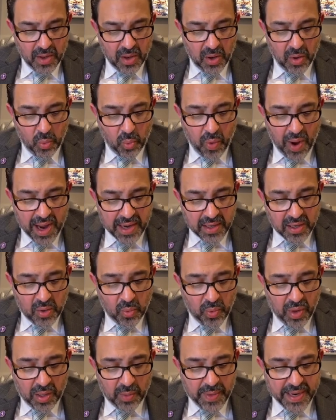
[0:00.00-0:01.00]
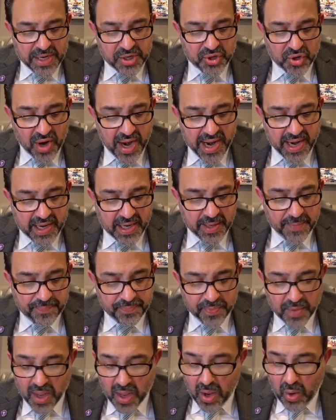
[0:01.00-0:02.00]
What will we drink?
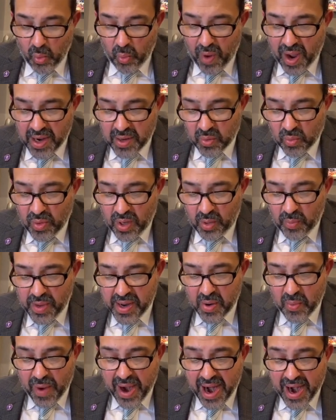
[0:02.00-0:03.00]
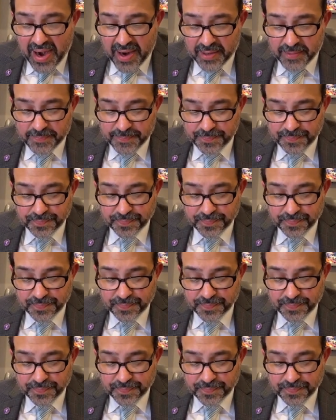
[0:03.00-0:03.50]
What will we wear?